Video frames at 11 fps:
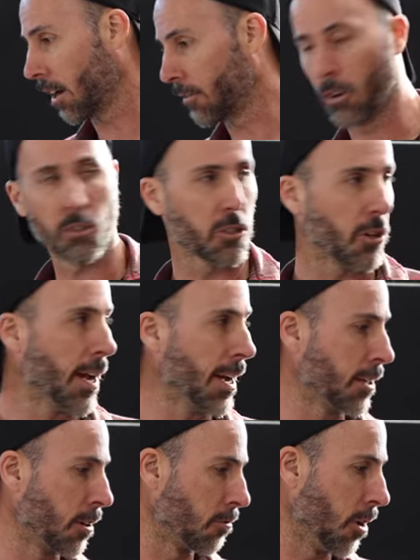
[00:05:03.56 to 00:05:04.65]
I've also had
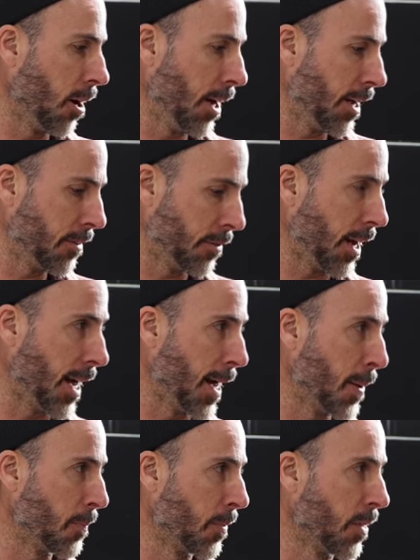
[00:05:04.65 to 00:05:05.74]
arrive
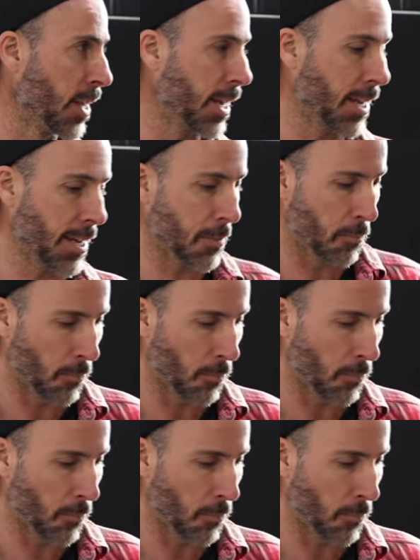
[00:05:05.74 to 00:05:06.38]
the